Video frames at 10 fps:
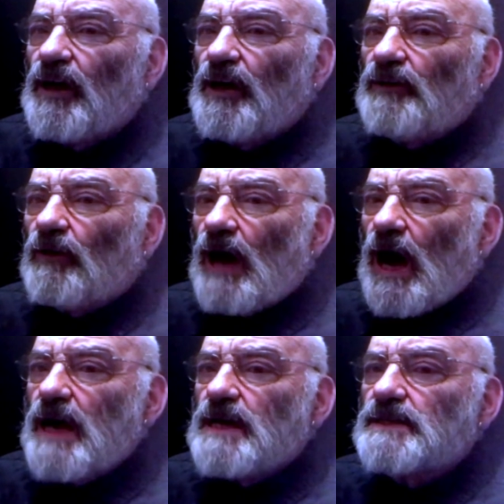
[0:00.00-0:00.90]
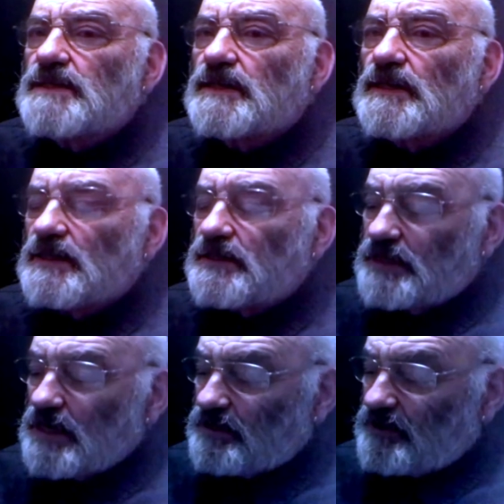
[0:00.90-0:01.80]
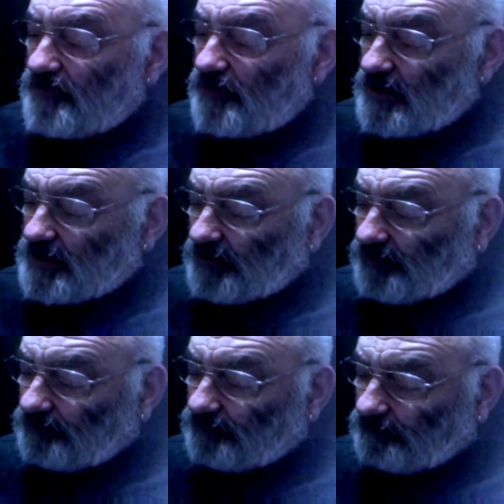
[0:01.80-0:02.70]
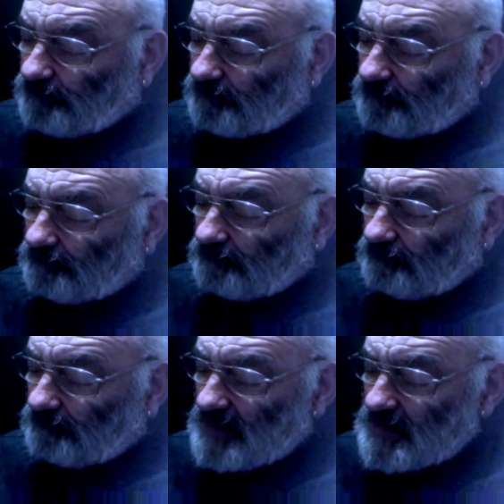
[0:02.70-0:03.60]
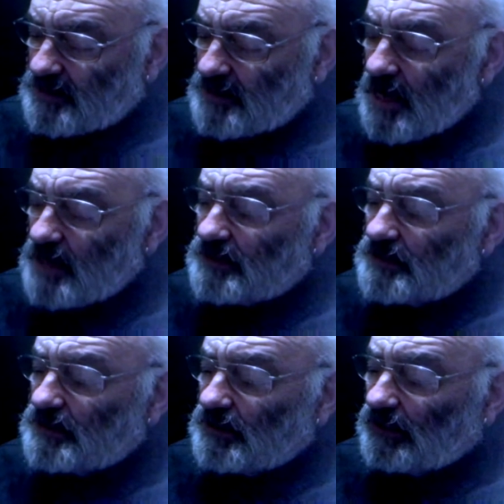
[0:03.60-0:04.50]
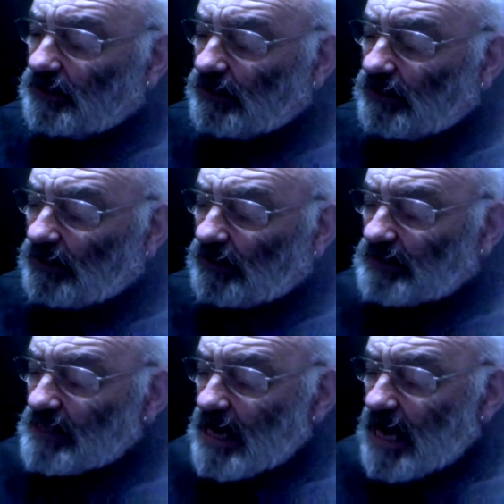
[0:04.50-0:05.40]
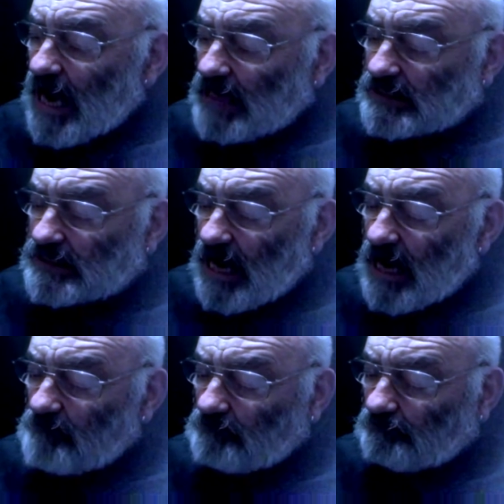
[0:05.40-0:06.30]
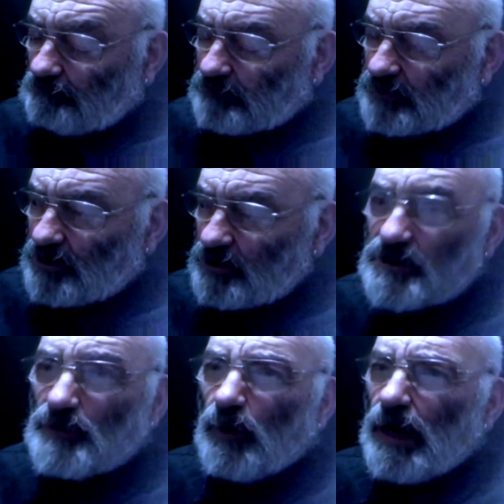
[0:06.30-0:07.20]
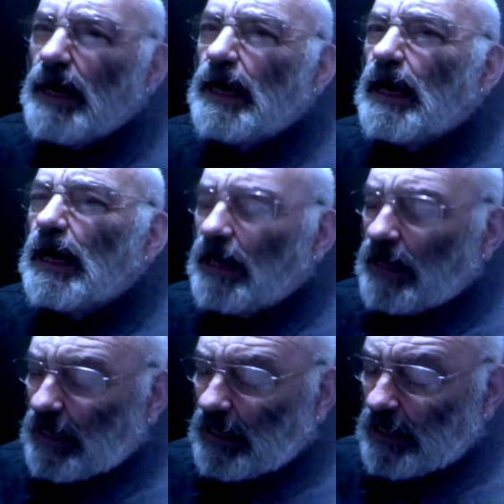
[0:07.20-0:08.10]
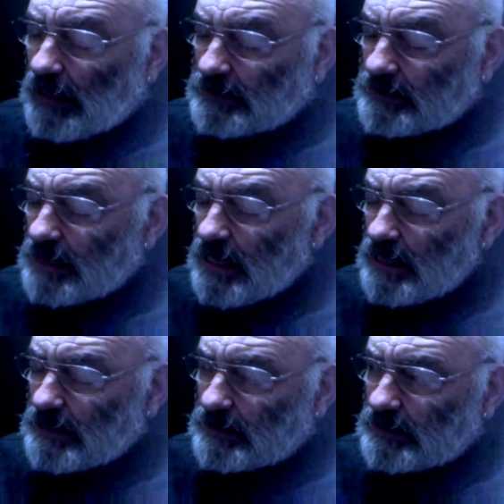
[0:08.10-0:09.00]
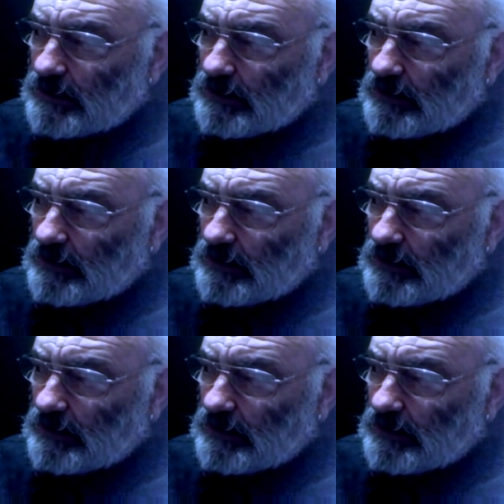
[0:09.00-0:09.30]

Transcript: Your eyes see different, he says. And Sam turns away and says,